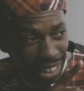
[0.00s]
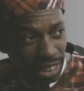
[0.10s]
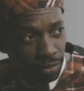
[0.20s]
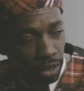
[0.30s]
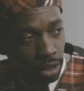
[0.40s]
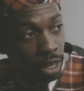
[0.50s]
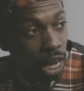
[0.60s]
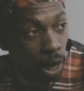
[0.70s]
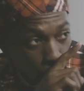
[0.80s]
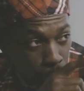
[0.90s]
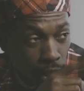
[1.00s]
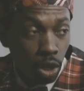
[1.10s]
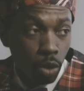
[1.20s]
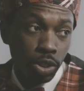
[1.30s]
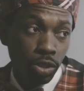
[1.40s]
is fair. I will play
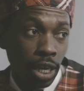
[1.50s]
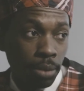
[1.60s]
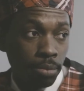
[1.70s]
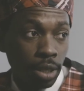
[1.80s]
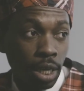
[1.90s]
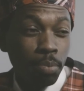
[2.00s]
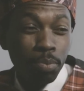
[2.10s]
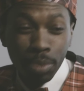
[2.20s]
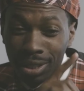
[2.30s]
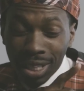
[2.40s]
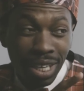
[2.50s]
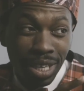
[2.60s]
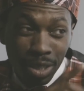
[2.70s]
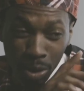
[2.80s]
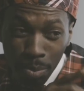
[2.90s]
along with your game, but
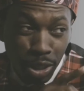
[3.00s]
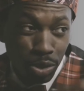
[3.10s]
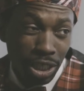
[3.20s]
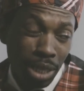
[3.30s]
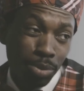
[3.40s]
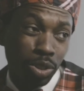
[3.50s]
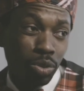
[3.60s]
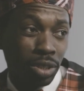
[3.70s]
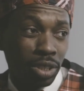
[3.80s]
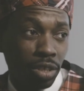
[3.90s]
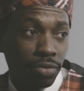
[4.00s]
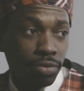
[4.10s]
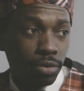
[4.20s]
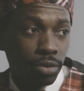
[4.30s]
you make sure she keeps it to herself.